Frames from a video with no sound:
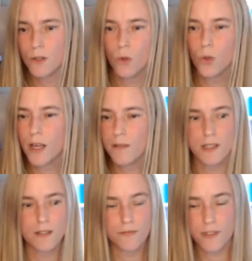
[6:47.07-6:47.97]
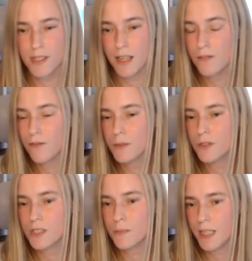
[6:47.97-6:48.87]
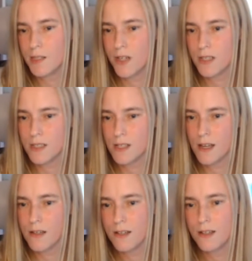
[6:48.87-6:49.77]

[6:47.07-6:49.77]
or they're for sale from another domain investor.